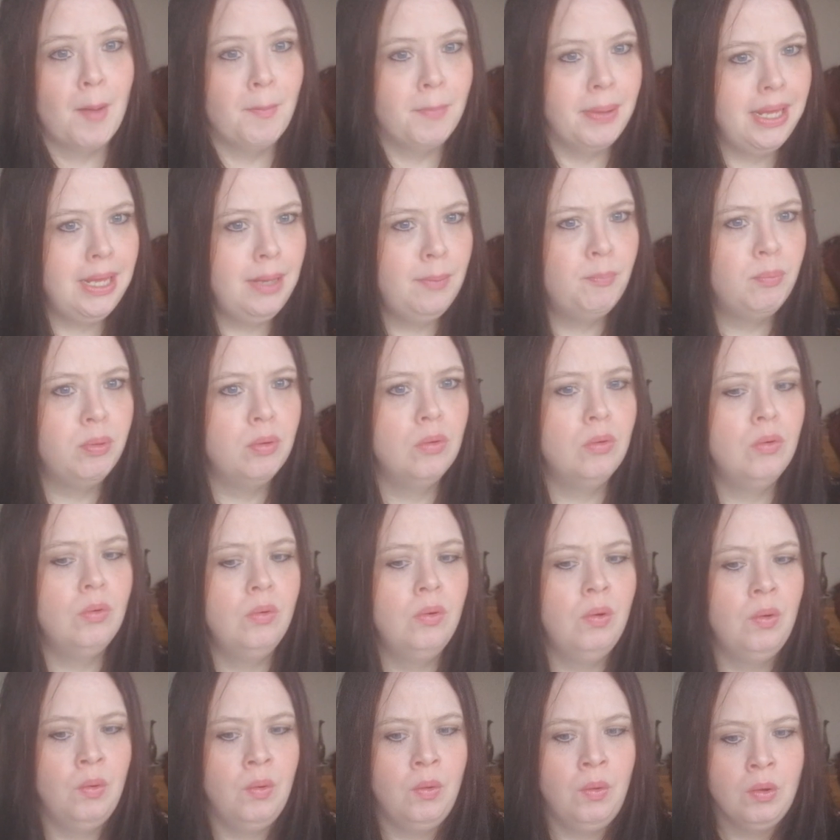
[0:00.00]

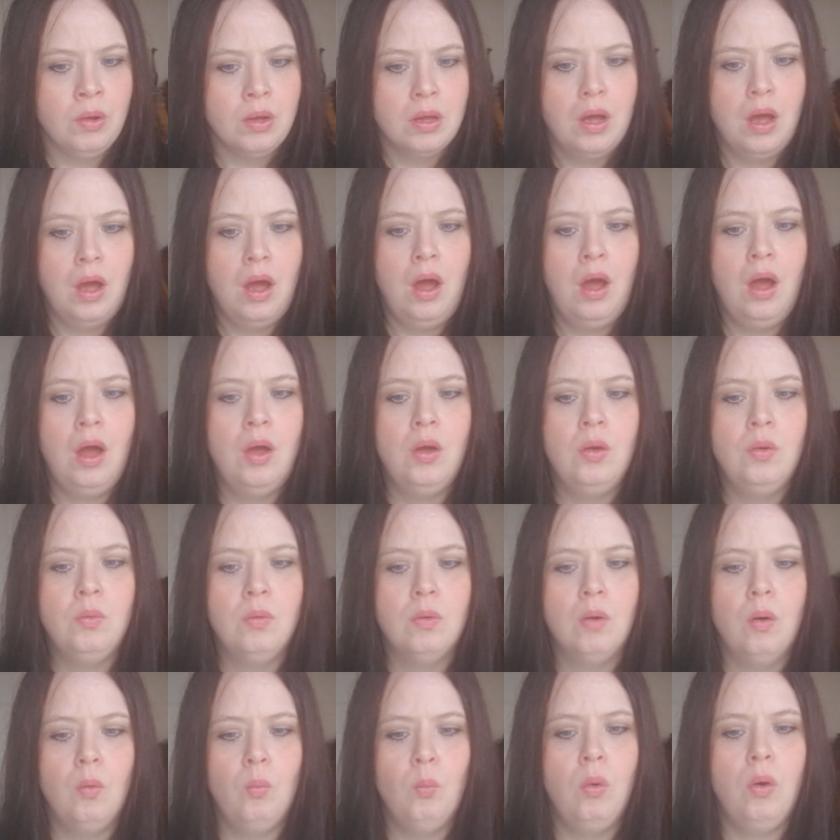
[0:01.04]
People
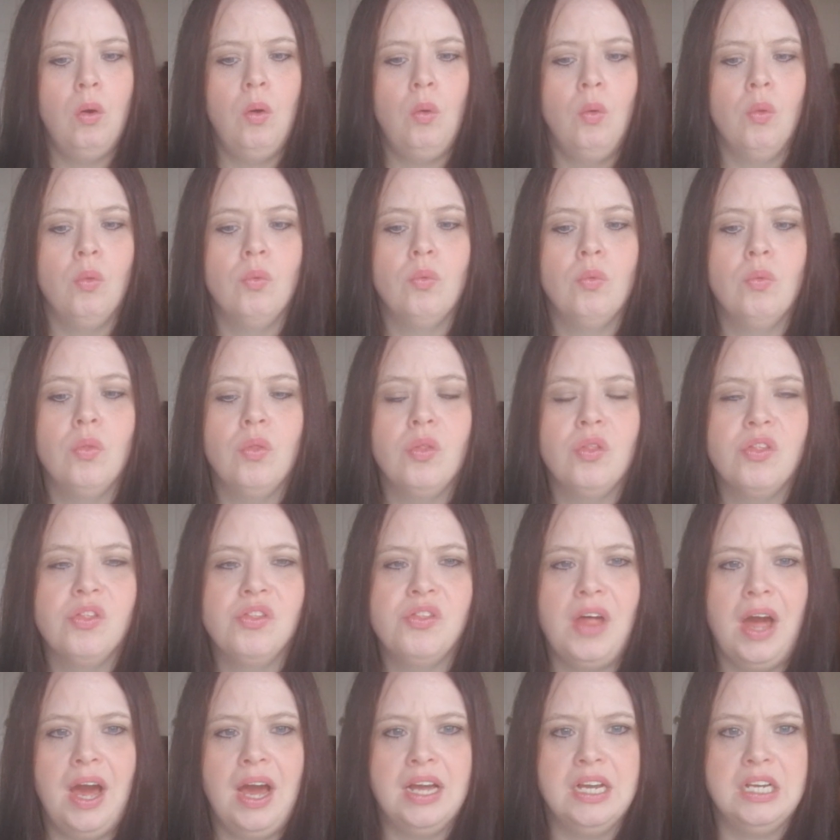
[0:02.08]
go, well,
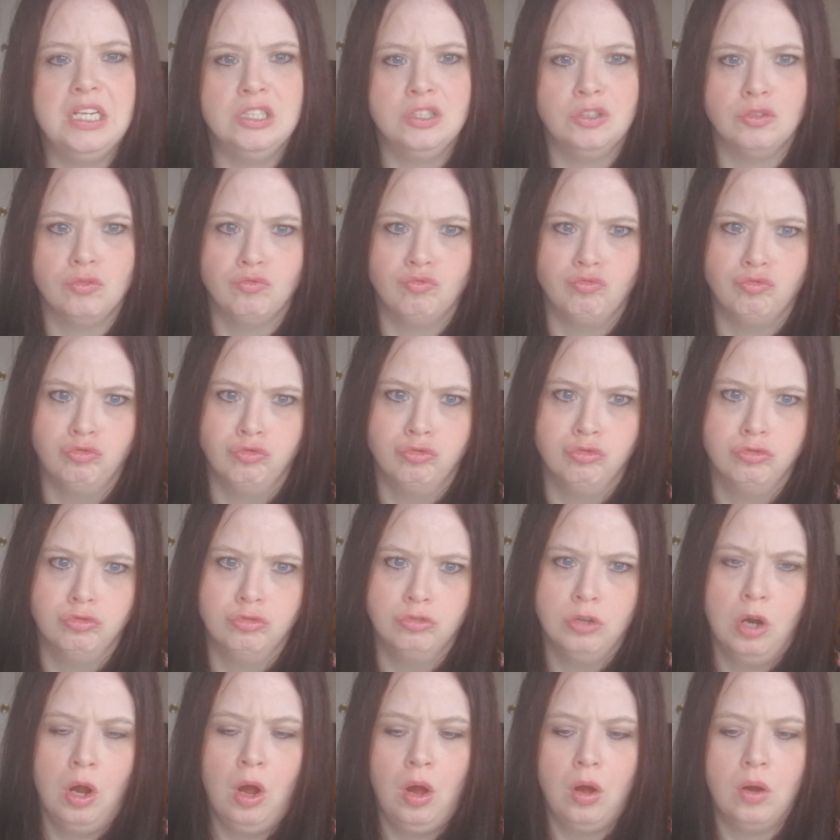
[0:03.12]
that is
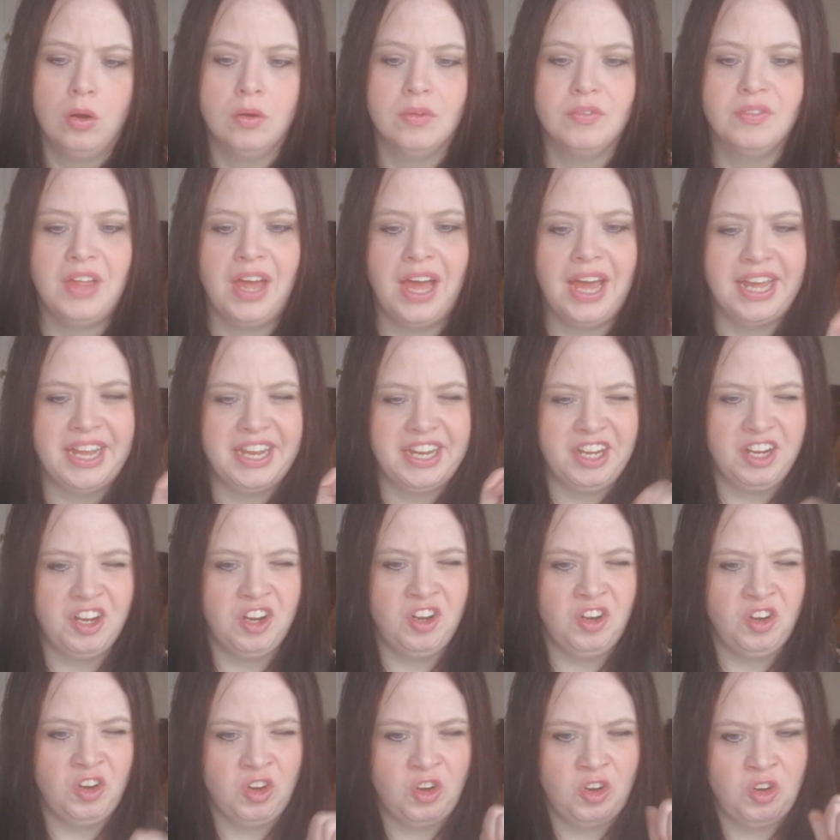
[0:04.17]
wrong.
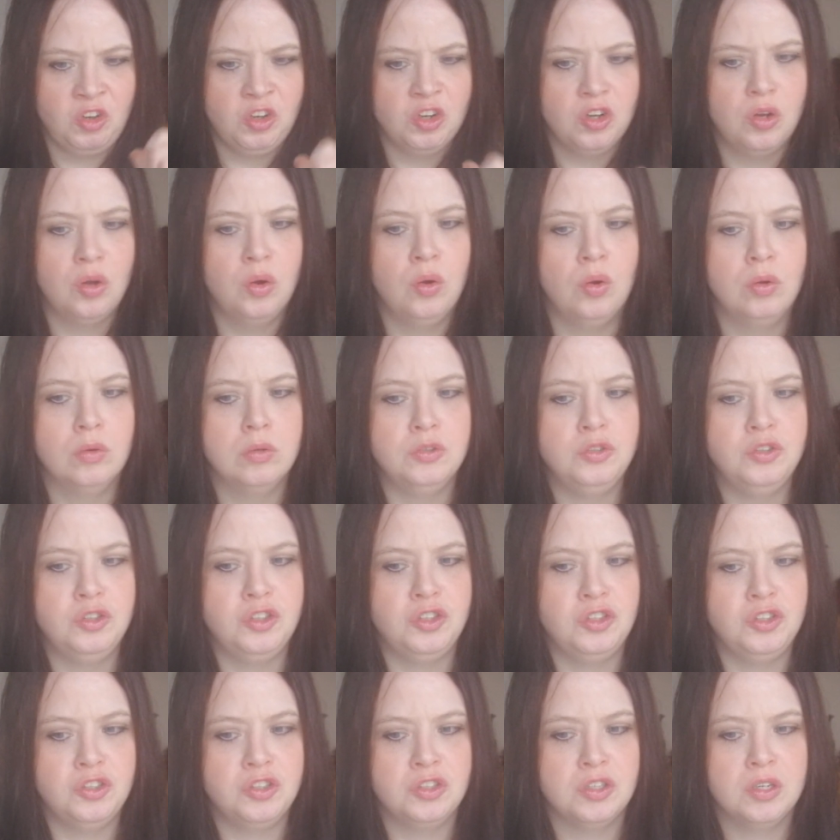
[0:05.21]
They
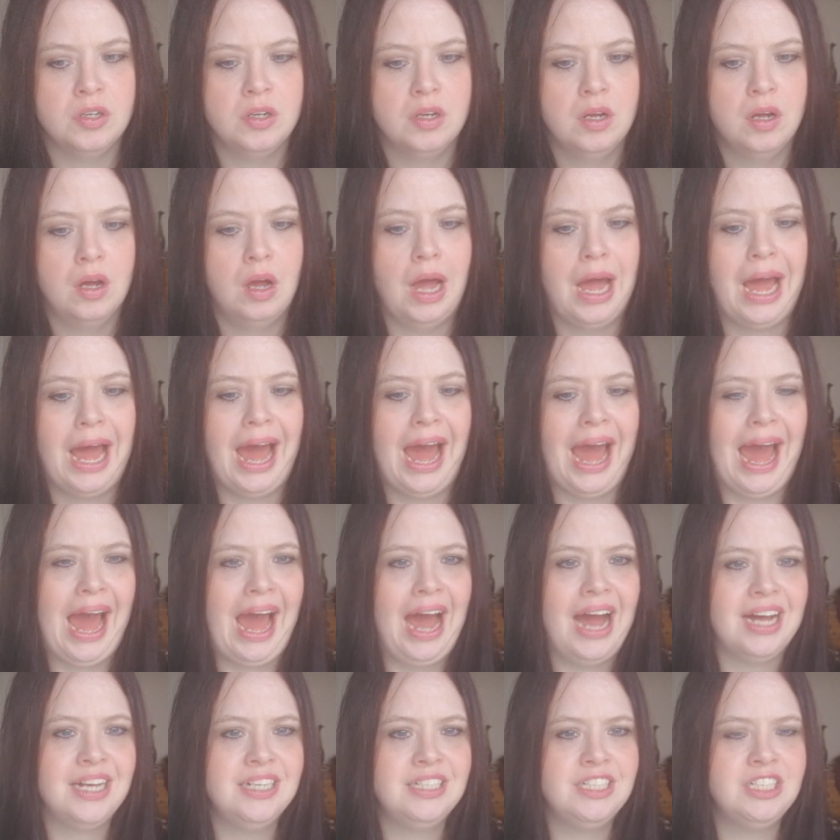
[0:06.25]
judge
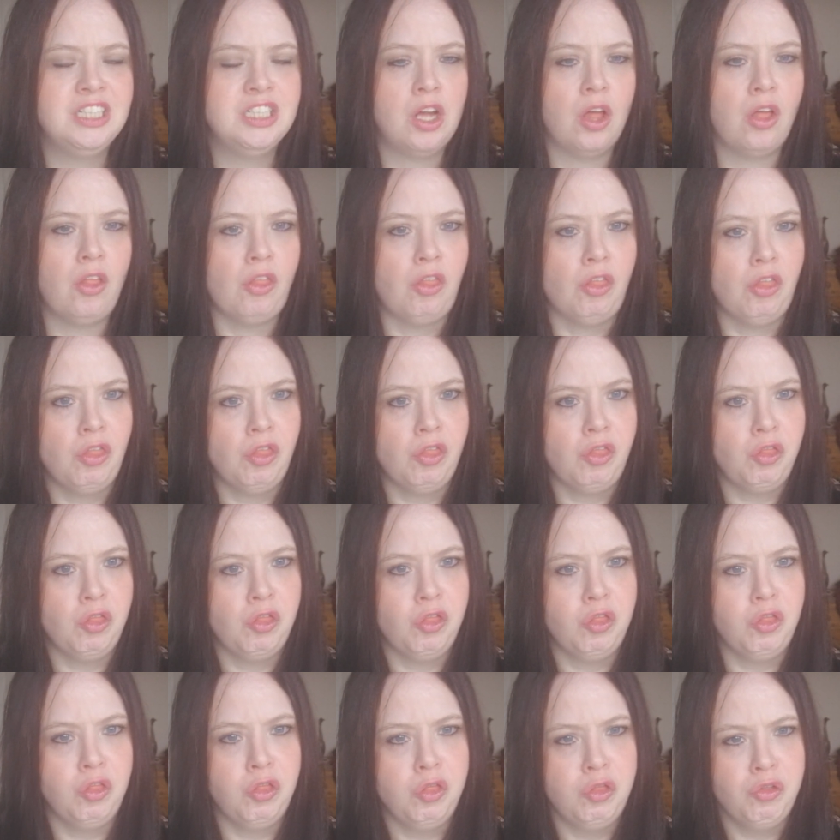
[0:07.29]
and
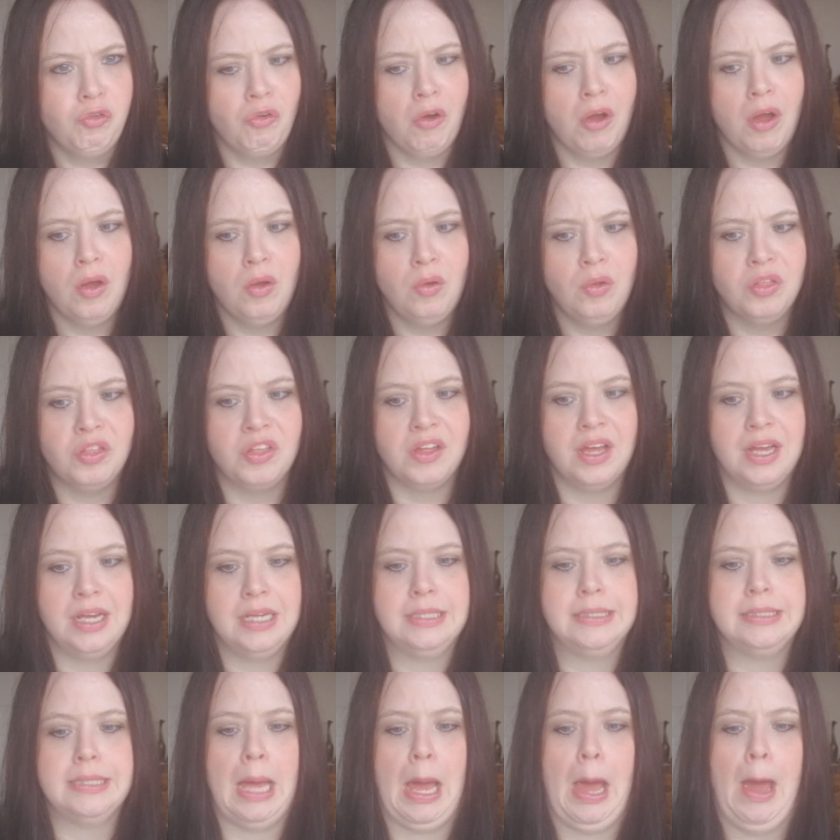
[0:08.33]
throw
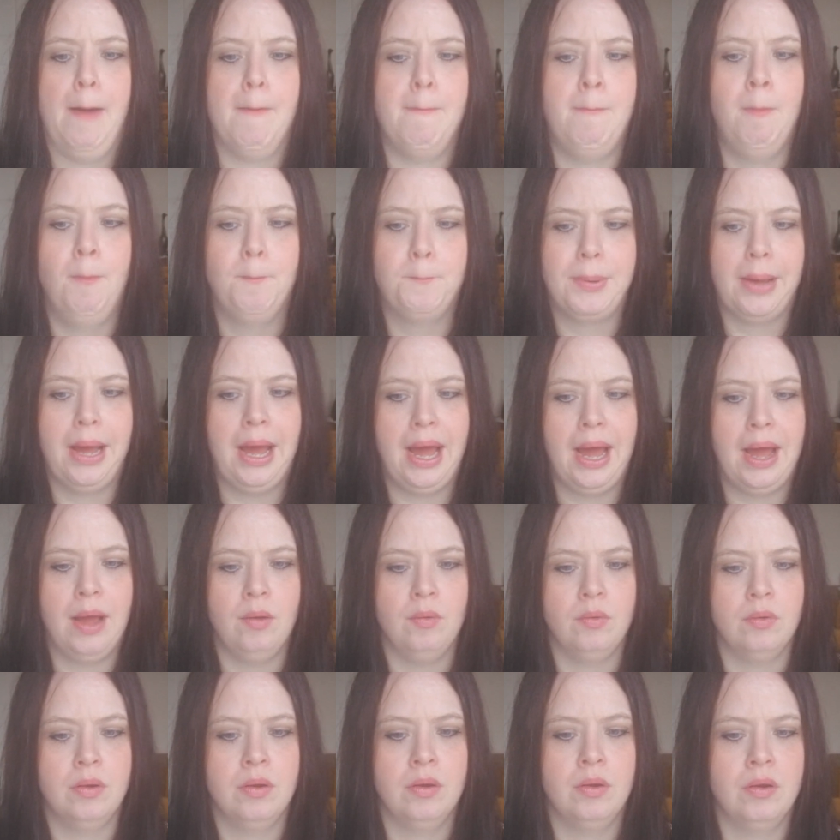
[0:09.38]
things
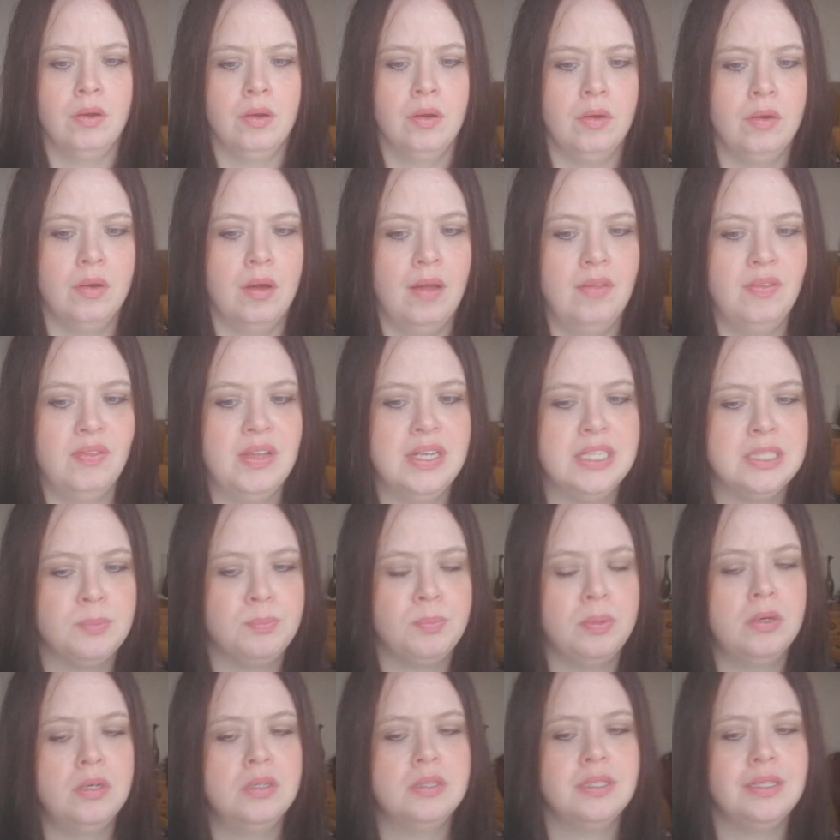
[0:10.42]
about like this
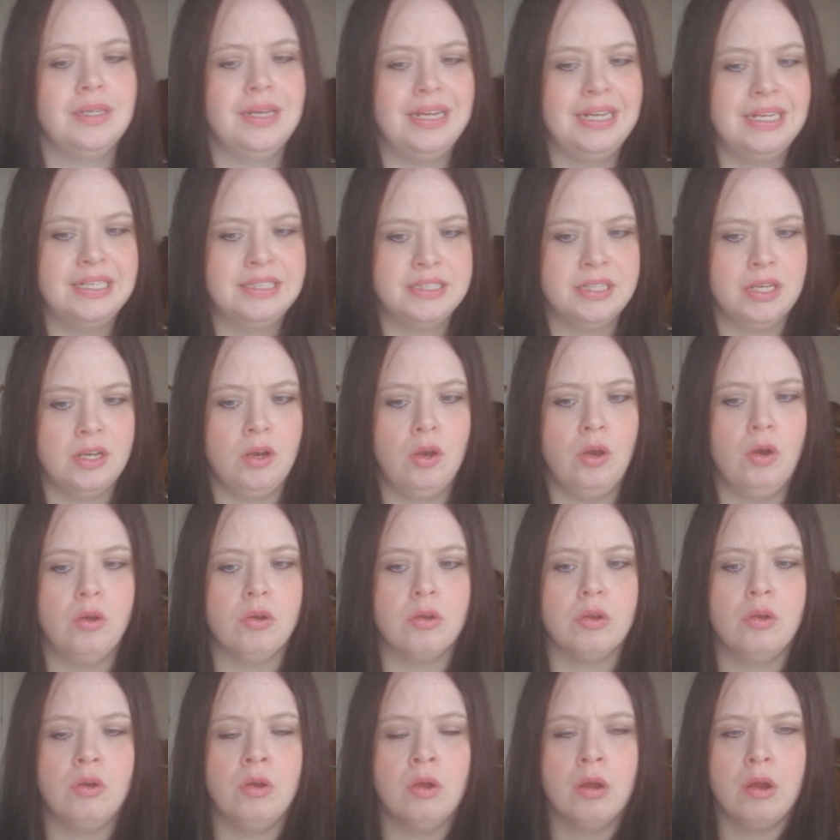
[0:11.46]
person
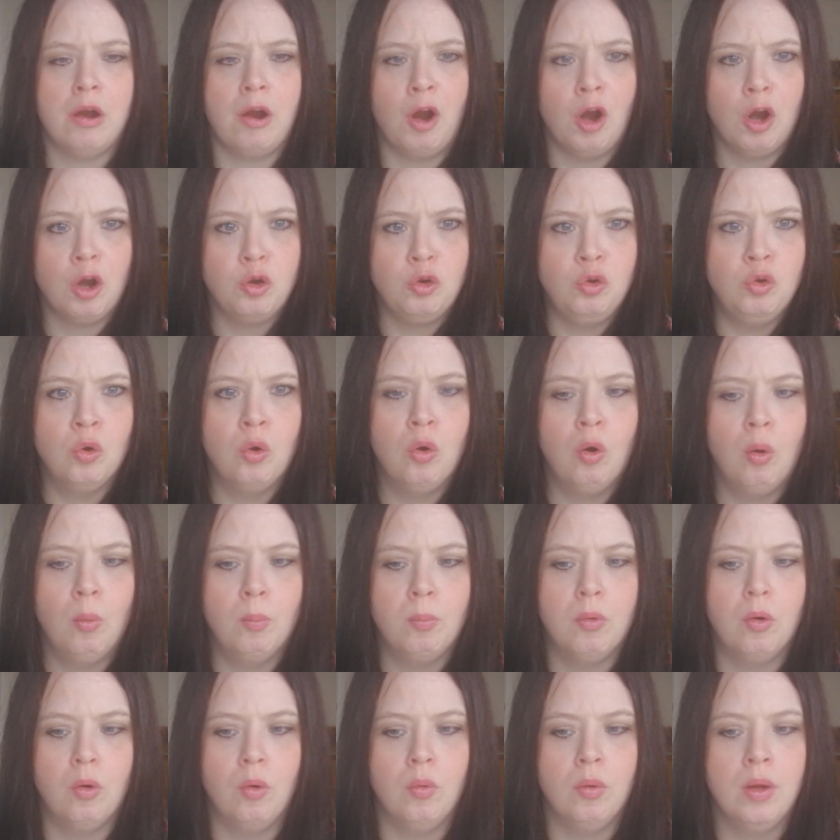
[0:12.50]
isn't
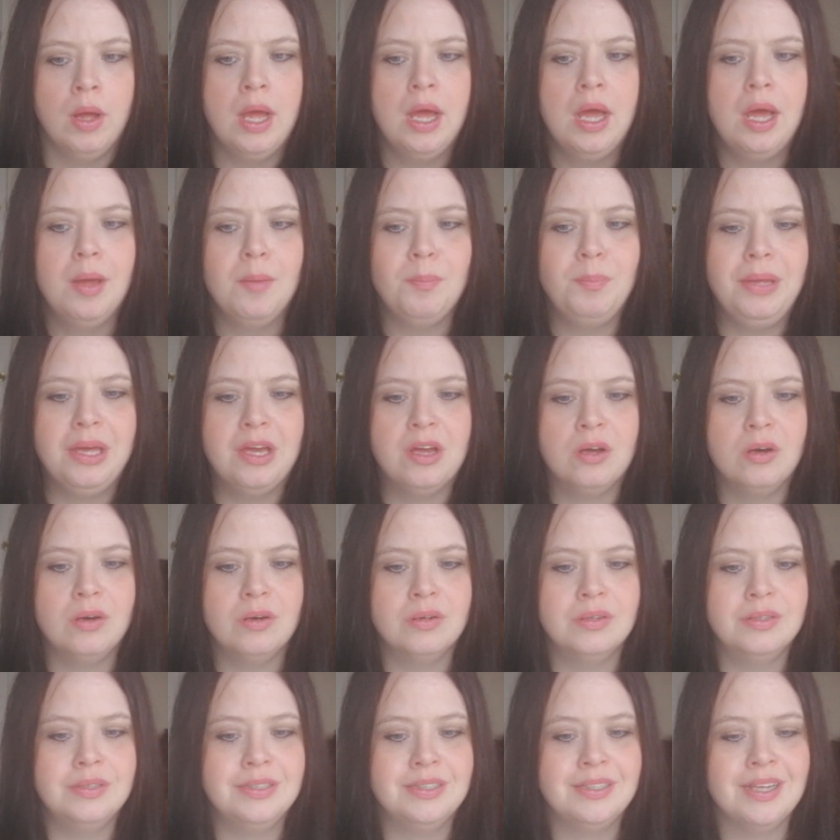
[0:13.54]
normal
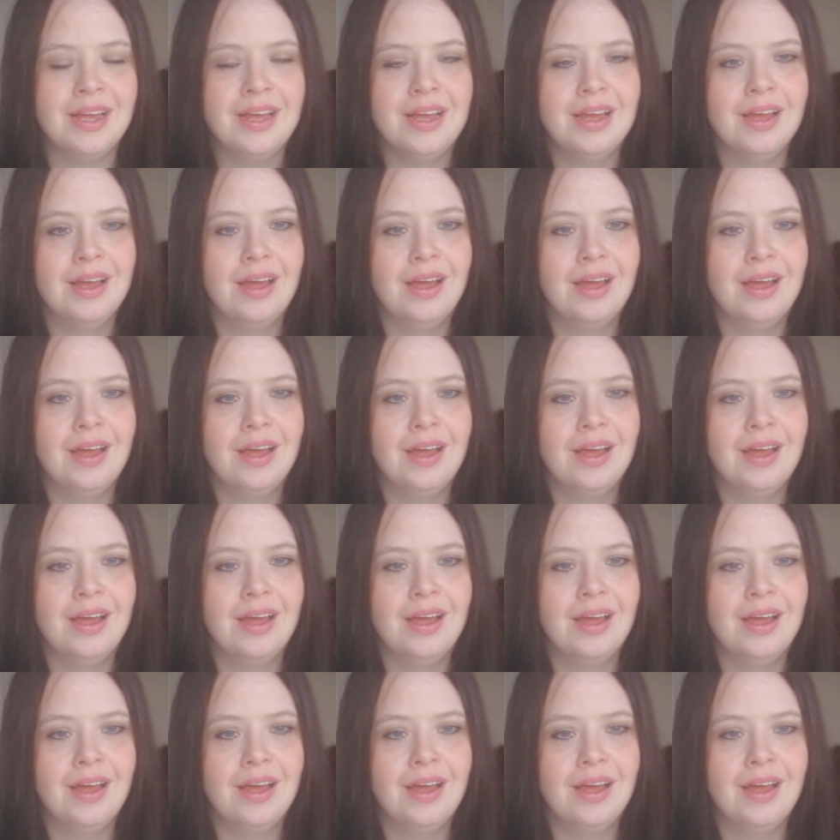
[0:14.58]
because